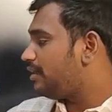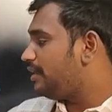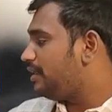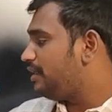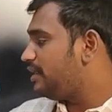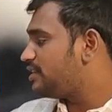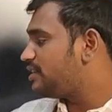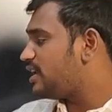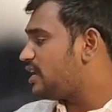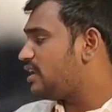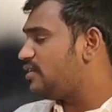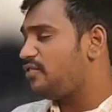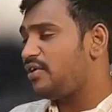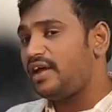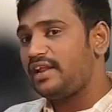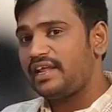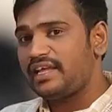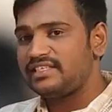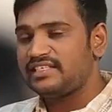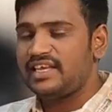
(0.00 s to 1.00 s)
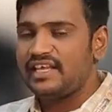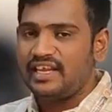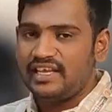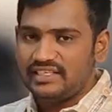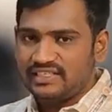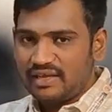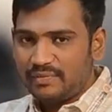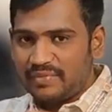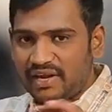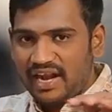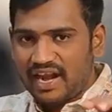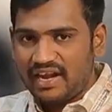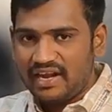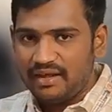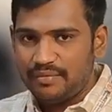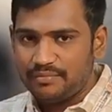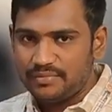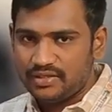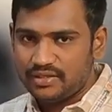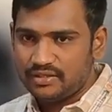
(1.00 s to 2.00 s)
Initially we are assigning some
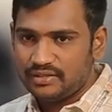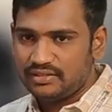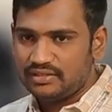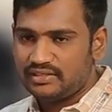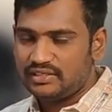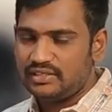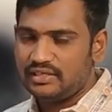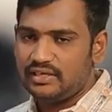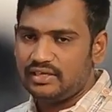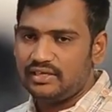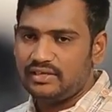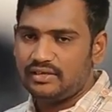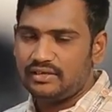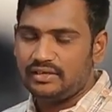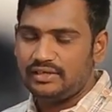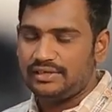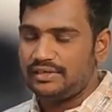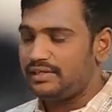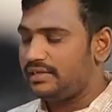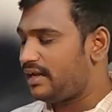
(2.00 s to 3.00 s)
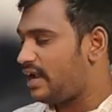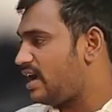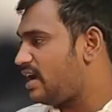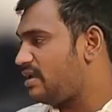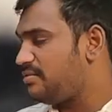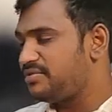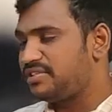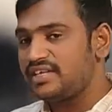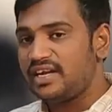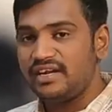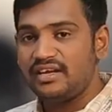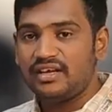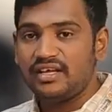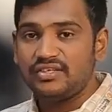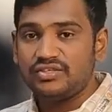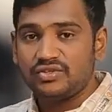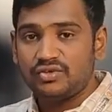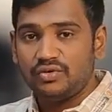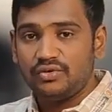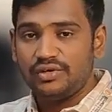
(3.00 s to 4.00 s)
random
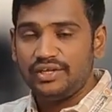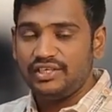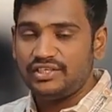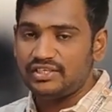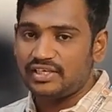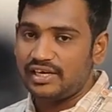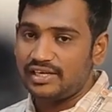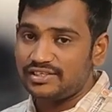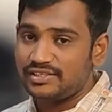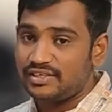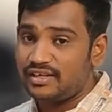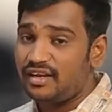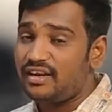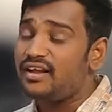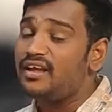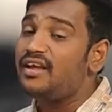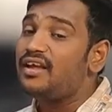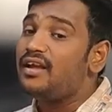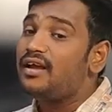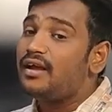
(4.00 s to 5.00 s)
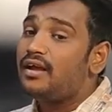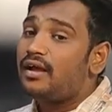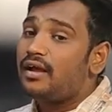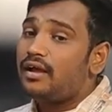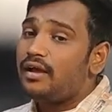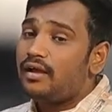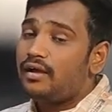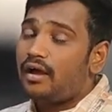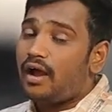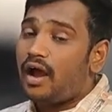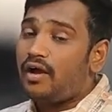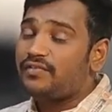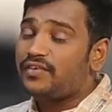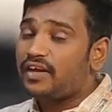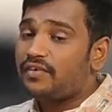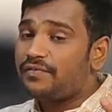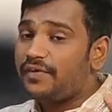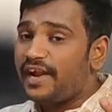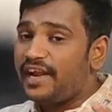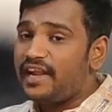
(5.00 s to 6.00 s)
centers to each cluster.
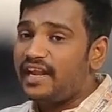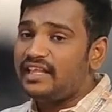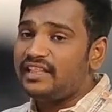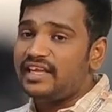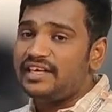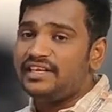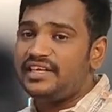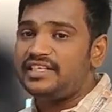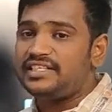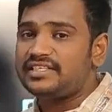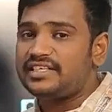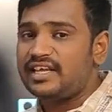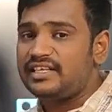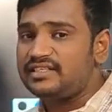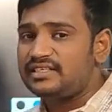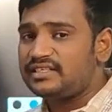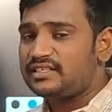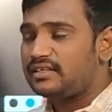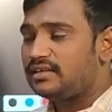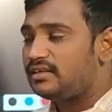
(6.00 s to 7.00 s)
After finding the distance